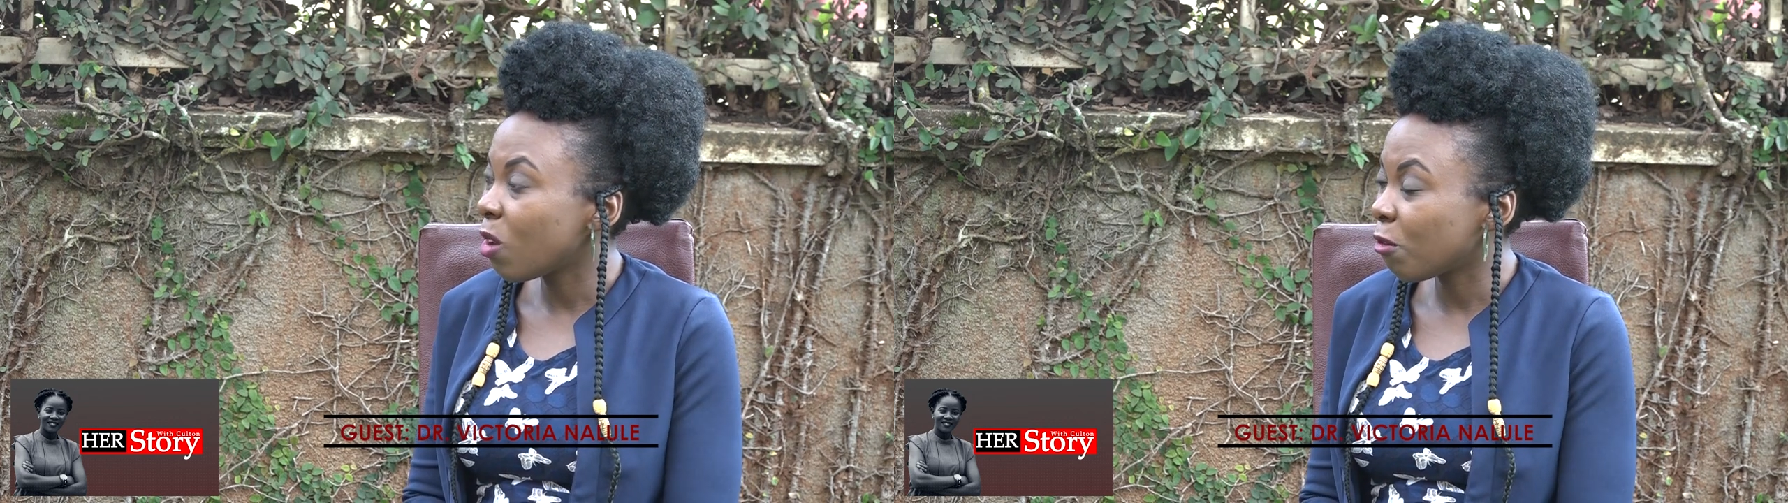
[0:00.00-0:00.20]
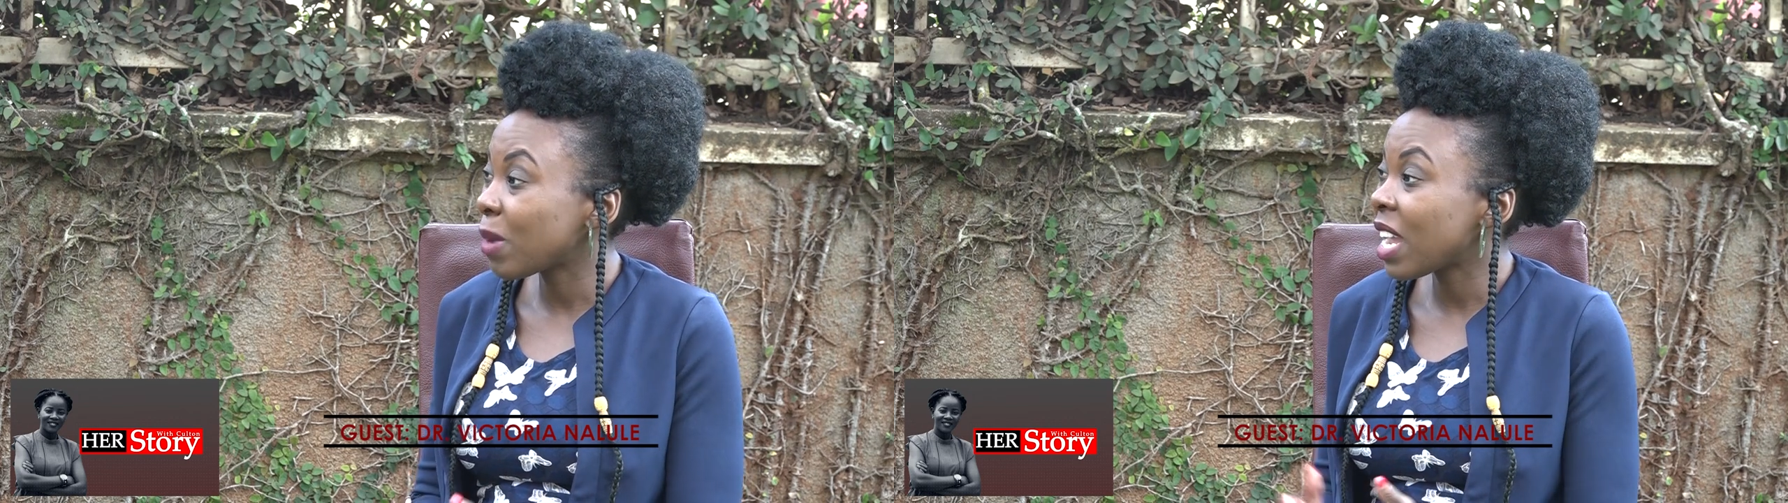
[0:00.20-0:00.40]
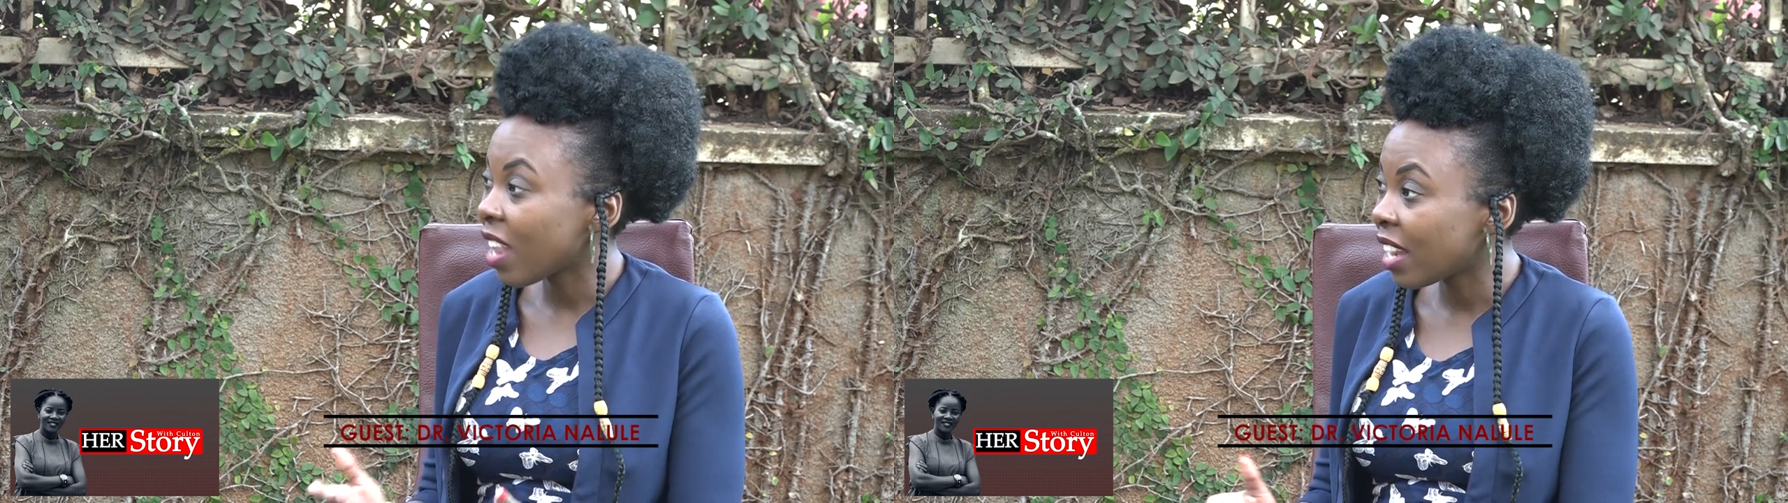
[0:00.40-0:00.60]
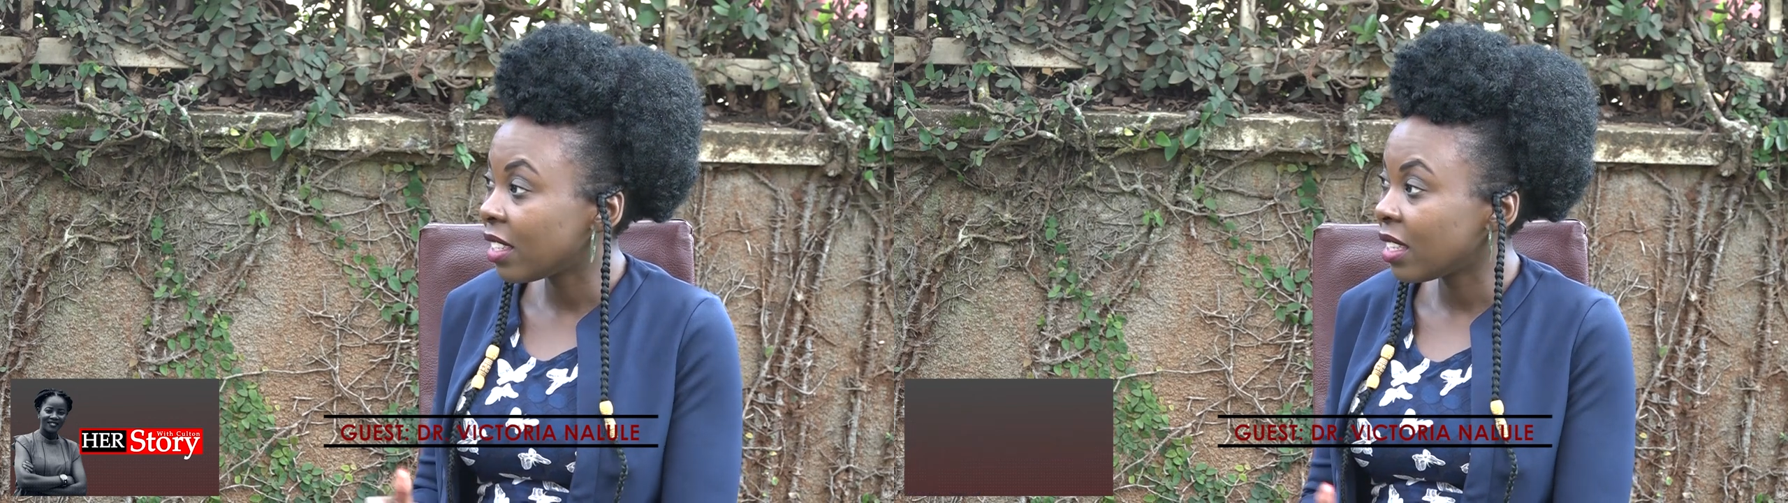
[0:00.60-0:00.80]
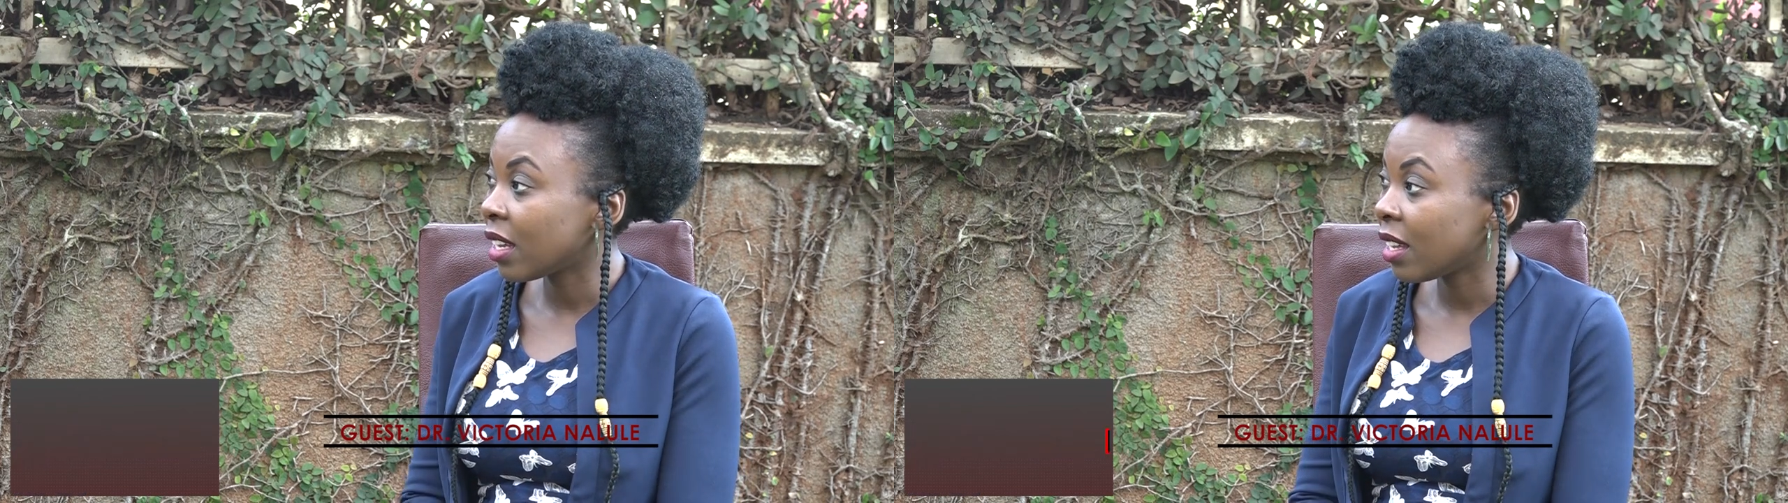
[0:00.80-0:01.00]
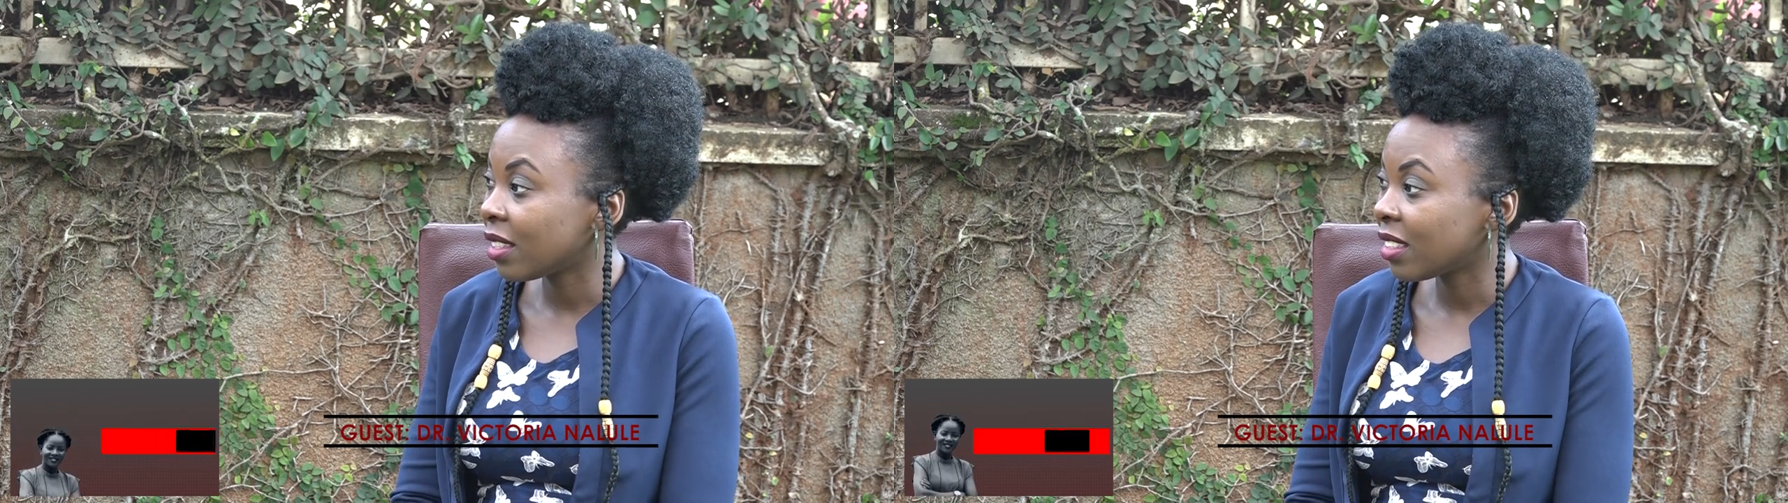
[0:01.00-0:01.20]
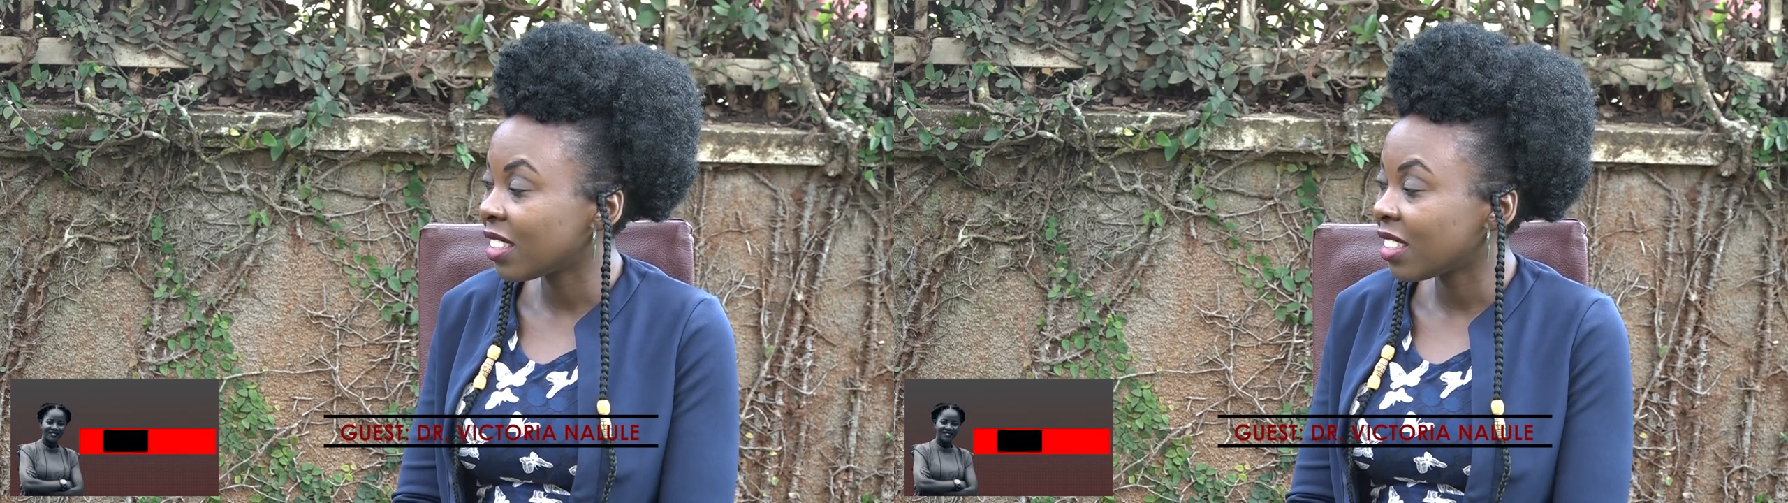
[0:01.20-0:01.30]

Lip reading: of my ideas.